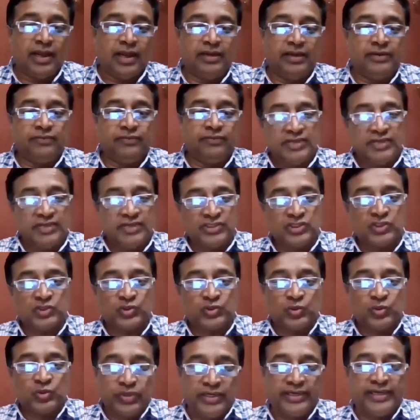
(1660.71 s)
And once the
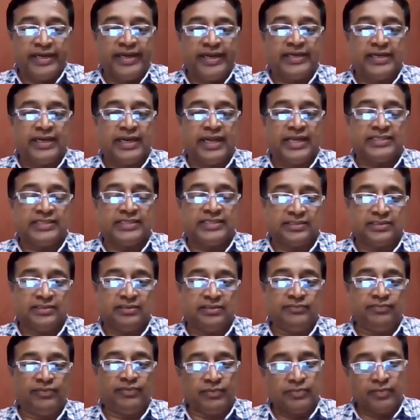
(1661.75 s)
student get a
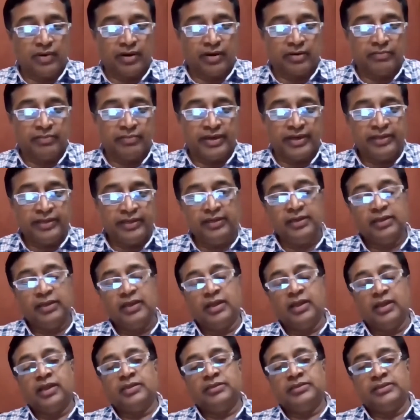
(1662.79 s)
license from government,
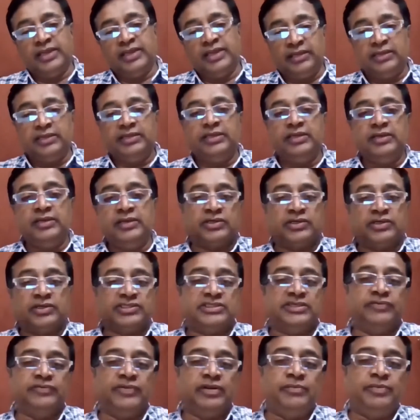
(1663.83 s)
then he
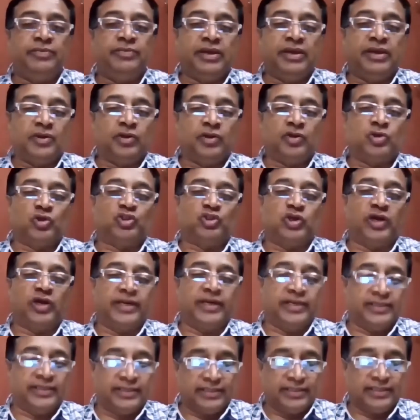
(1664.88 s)
or she will be able to
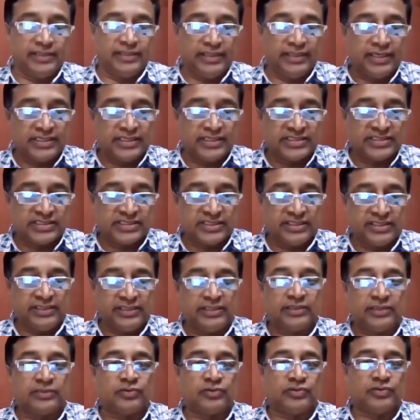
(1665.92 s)
join an industry
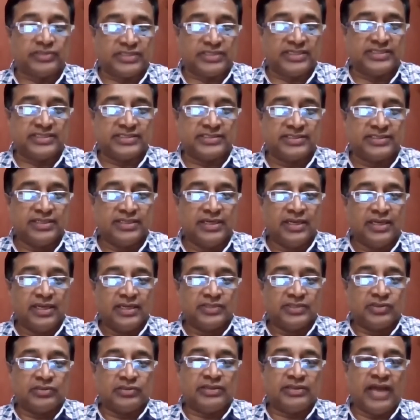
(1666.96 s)
in two sense.
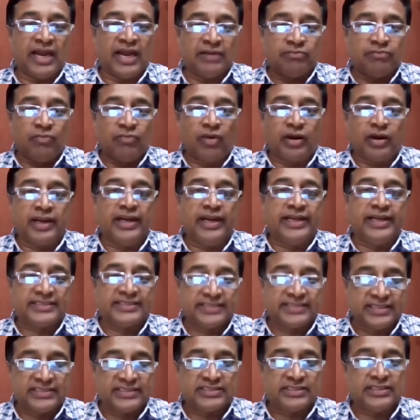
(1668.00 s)
So that model
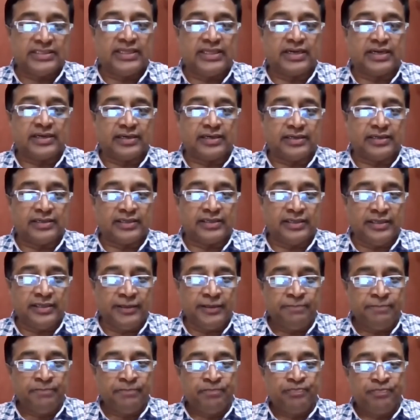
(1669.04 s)
exists in their
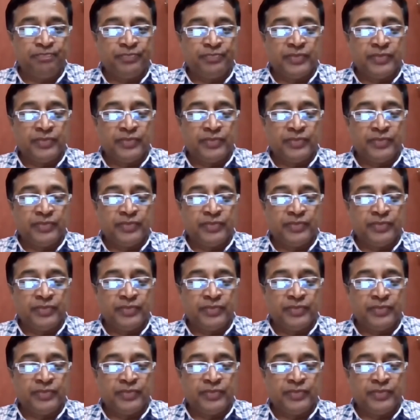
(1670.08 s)
country.